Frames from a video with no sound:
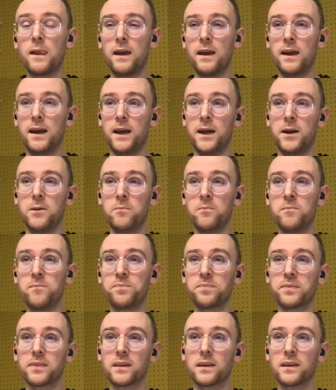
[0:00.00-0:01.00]
um,
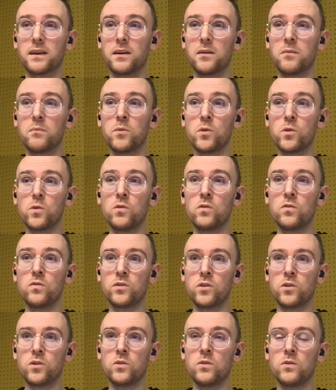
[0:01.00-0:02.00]
move
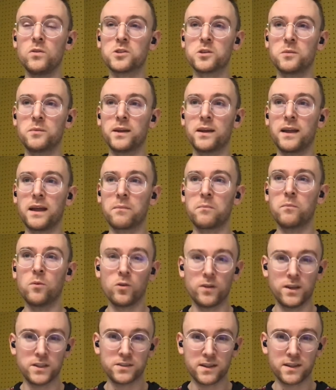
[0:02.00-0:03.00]
to something like more
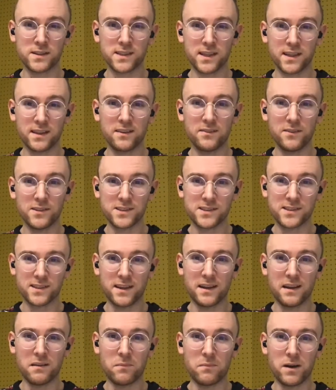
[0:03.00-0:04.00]
interesting, which
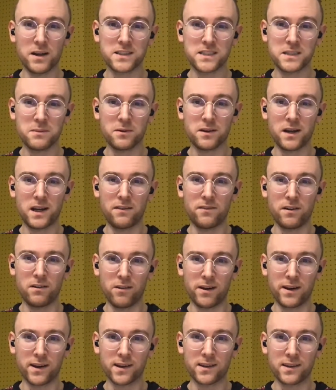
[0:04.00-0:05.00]
might seem kind of
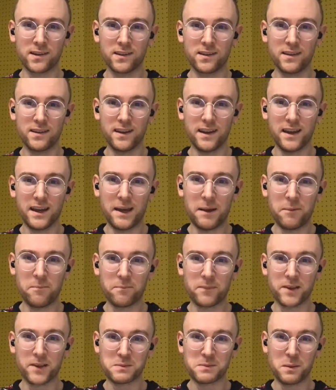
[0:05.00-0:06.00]
ironic, um,
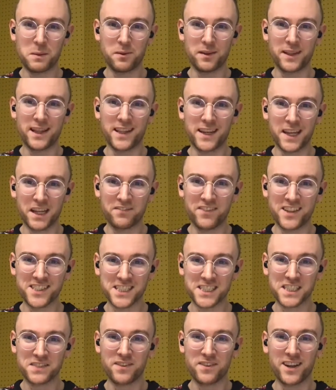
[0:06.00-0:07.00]
because people tend to think physics
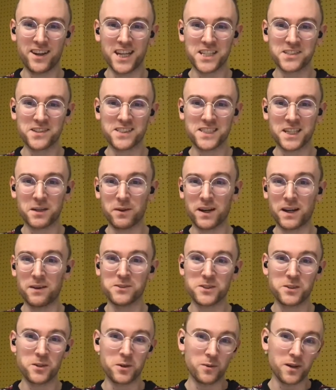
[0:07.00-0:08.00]
is very interesting. What I was
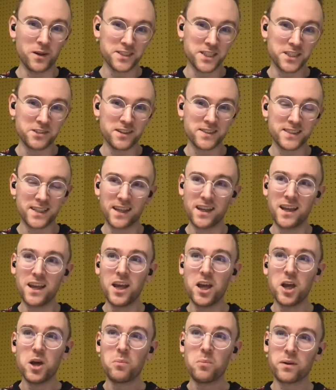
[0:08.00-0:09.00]
doing was interesting,
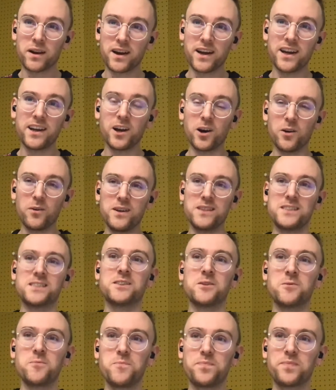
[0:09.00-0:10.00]
but I had always
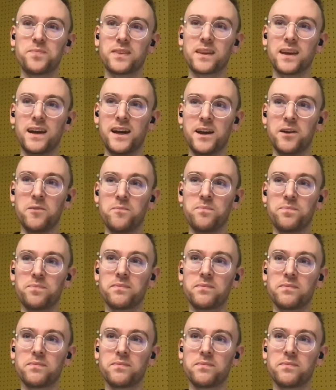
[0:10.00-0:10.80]
um